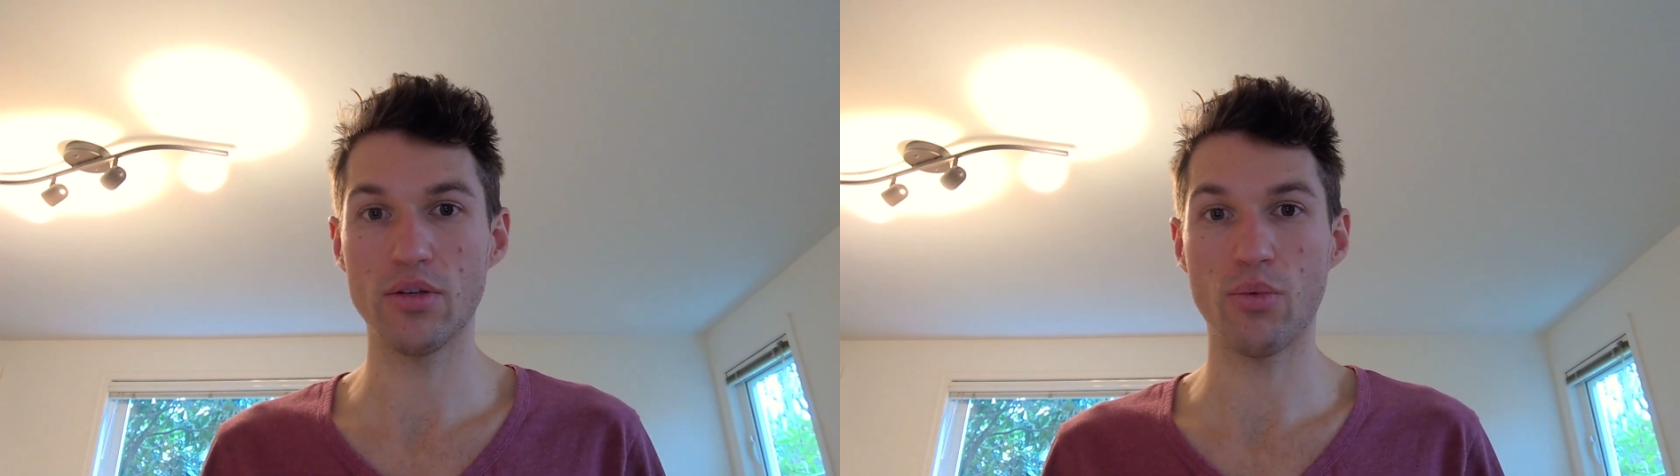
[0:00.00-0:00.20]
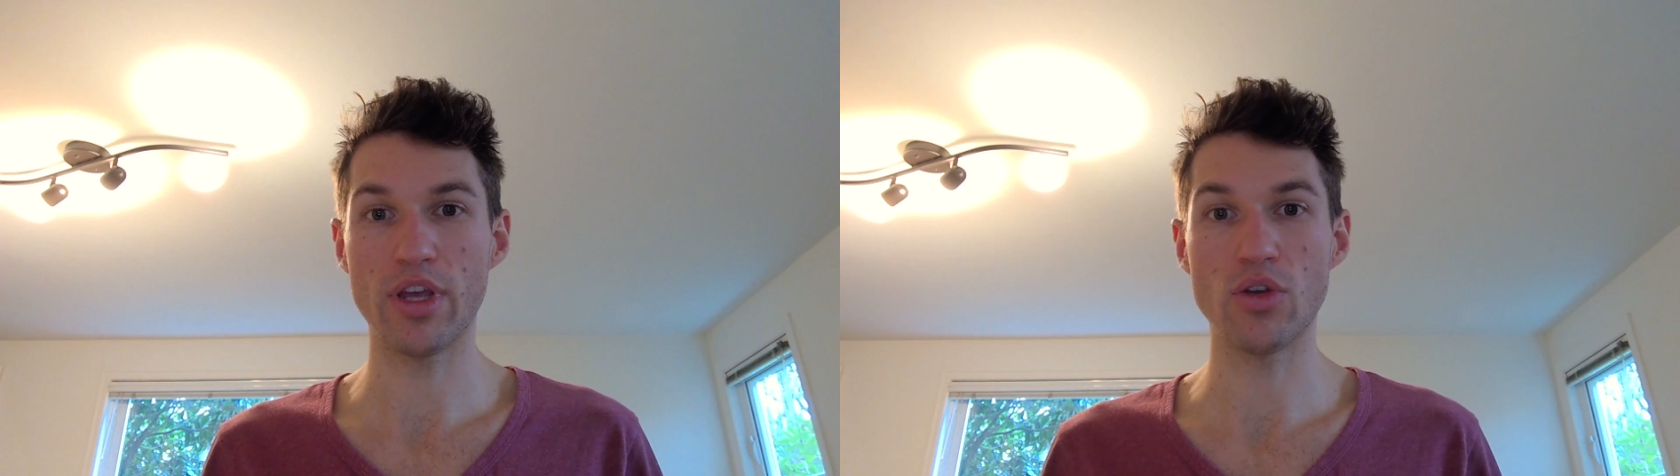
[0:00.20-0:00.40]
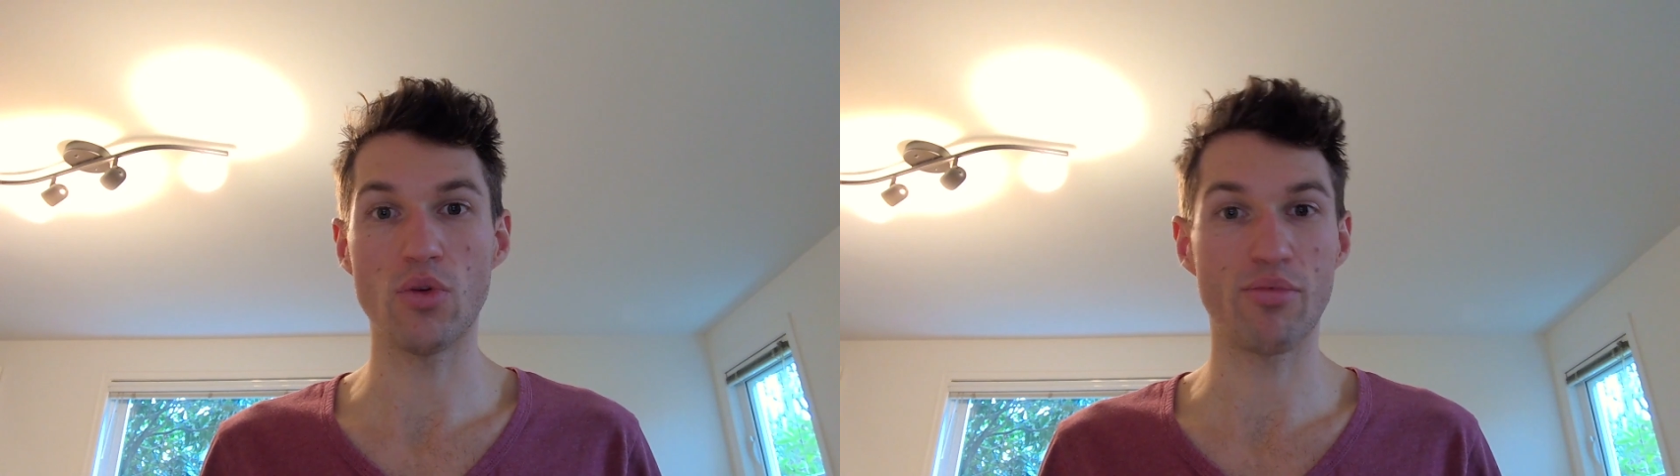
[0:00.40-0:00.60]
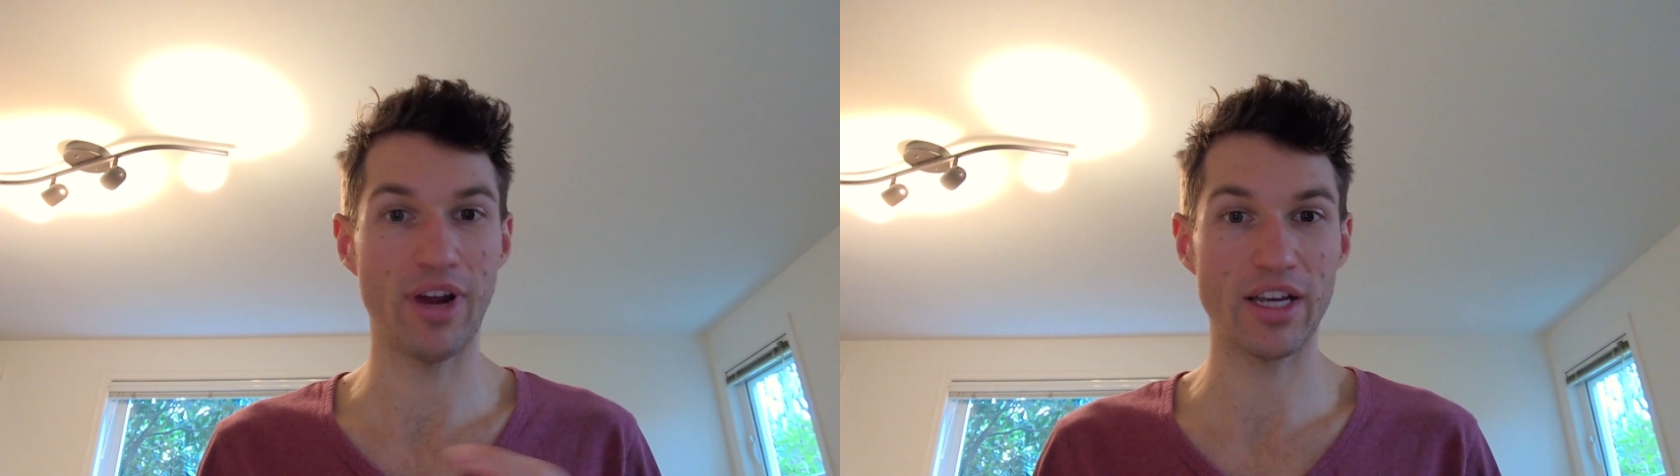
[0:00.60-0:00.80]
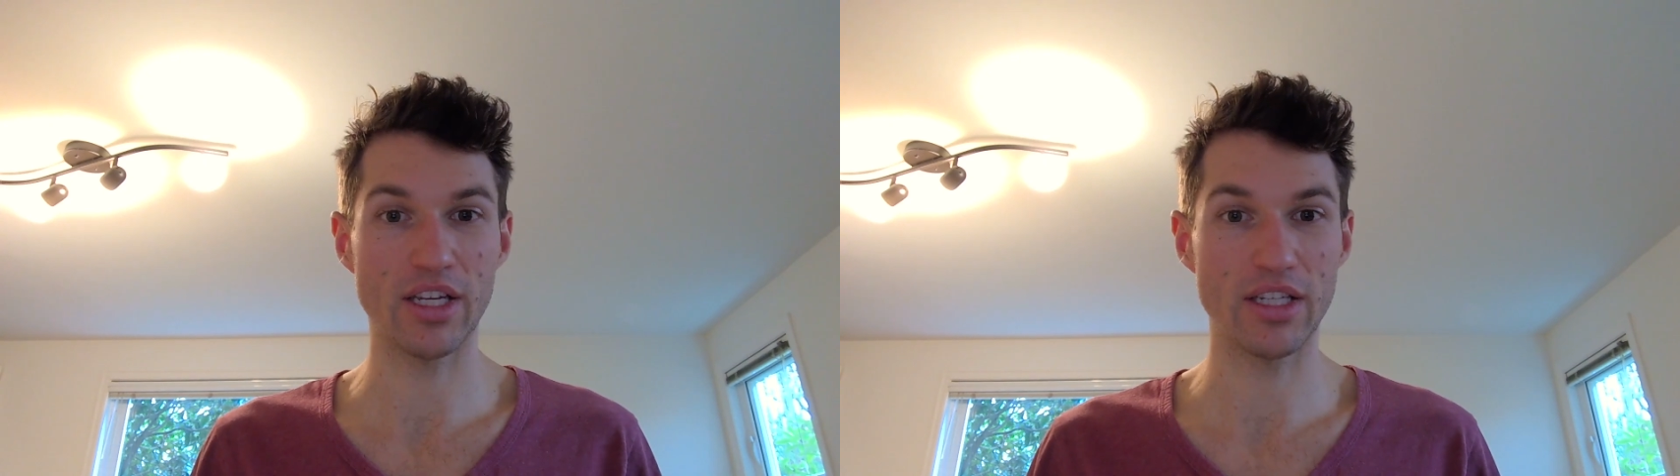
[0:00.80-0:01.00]
where you
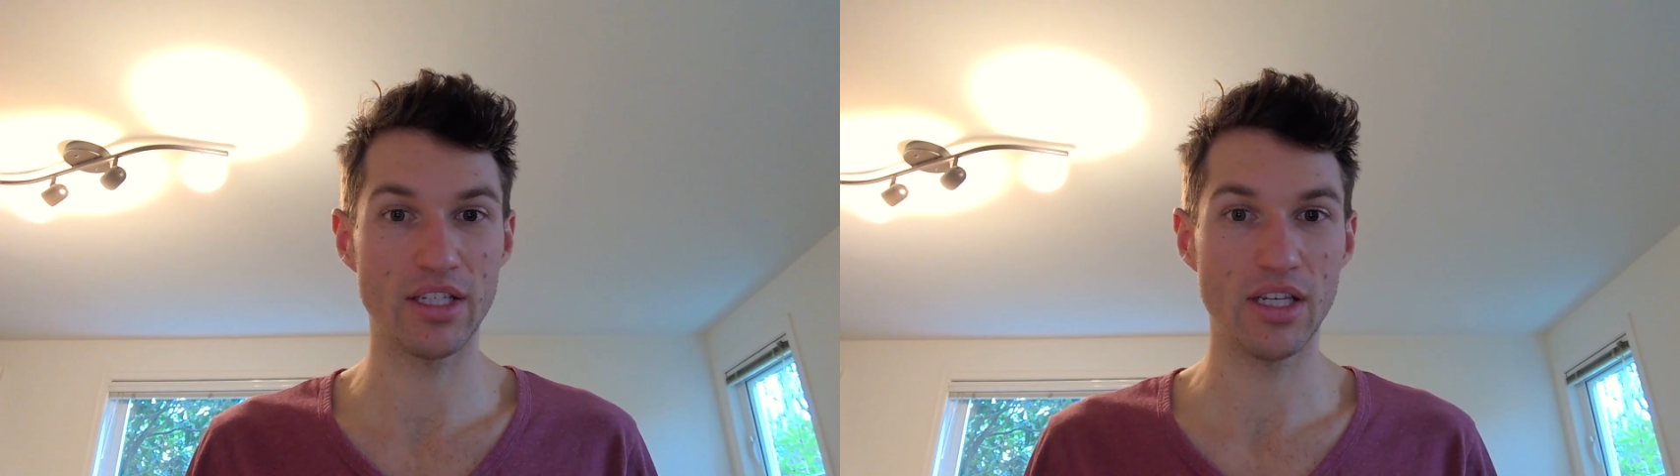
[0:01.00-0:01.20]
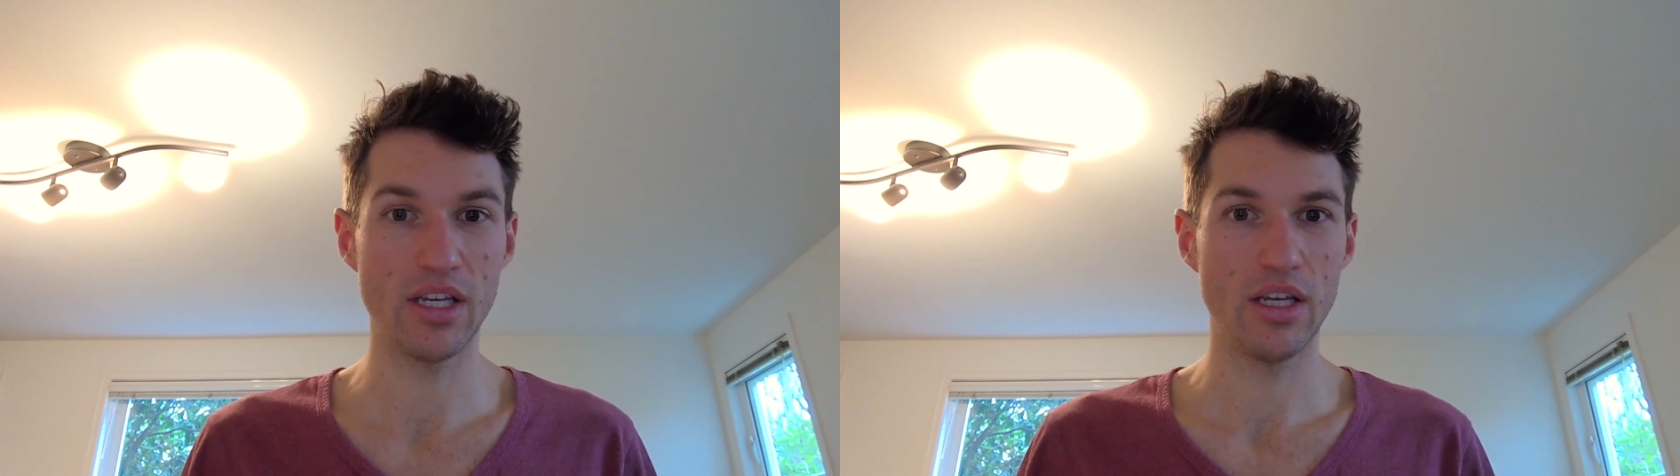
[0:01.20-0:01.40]
practice